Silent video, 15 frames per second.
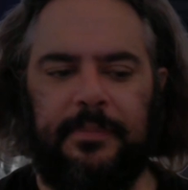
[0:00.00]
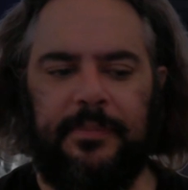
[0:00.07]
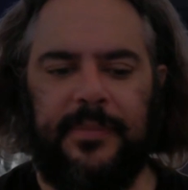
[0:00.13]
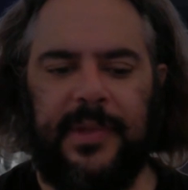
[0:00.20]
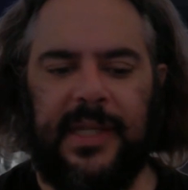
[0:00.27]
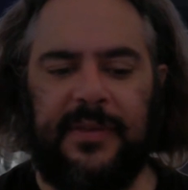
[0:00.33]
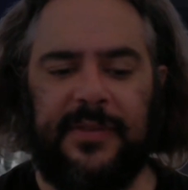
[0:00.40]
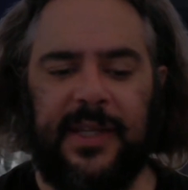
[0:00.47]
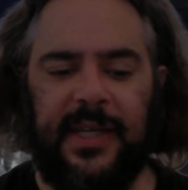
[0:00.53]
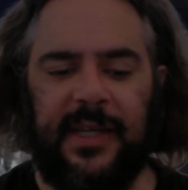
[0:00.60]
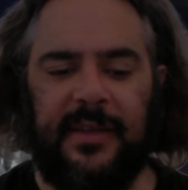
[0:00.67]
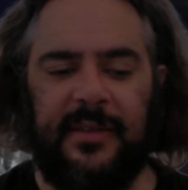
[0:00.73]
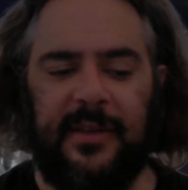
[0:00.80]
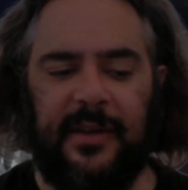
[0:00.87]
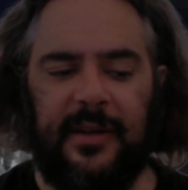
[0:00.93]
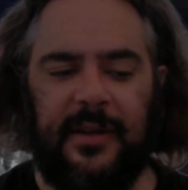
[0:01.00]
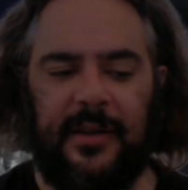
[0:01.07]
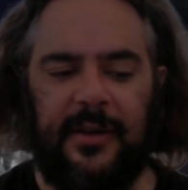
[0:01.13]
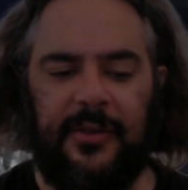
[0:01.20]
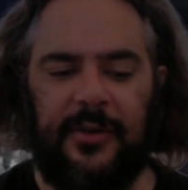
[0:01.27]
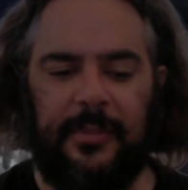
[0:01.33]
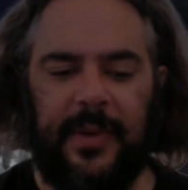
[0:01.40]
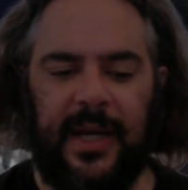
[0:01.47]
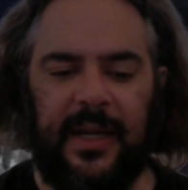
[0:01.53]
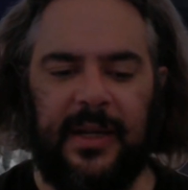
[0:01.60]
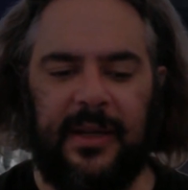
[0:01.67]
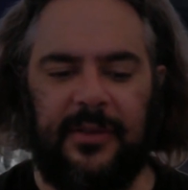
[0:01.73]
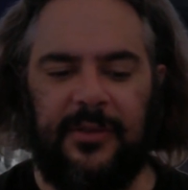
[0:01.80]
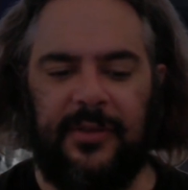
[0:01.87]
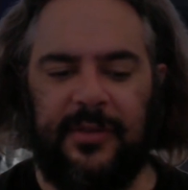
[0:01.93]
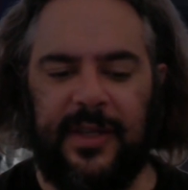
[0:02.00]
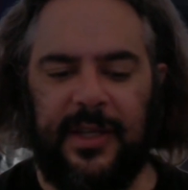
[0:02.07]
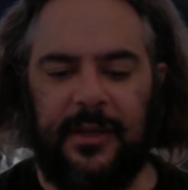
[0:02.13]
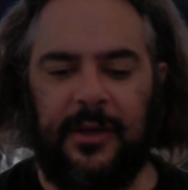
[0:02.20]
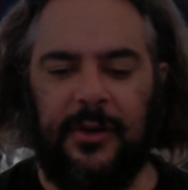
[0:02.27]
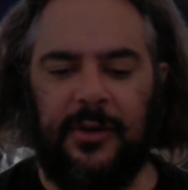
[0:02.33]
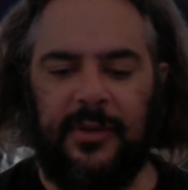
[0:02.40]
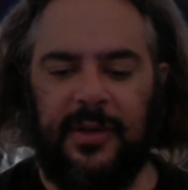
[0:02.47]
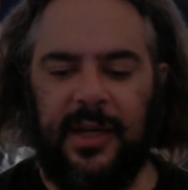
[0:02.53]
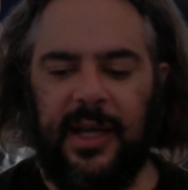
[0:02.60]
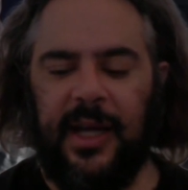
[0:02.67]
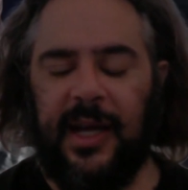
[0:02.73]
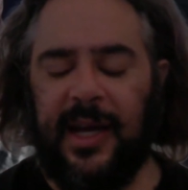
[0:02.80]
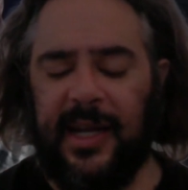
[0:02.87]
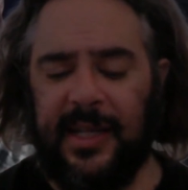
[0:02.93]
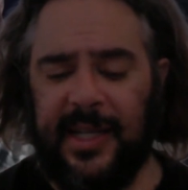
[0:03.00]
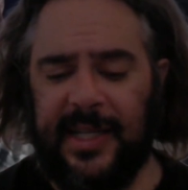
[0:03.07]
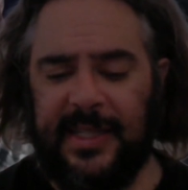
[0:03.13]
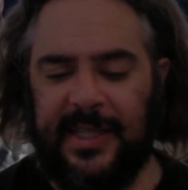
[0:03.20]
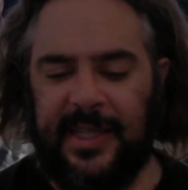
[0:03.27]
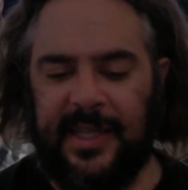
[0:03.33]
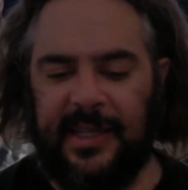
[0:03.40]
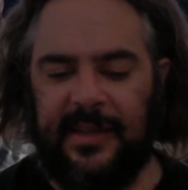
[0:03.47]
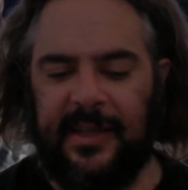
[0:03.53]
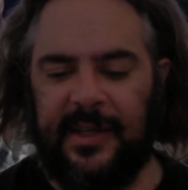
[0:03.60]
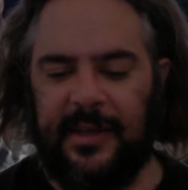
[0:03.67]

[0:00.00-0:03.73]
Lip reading: Definitely ends on a dramatic, interesting note. I like the ending.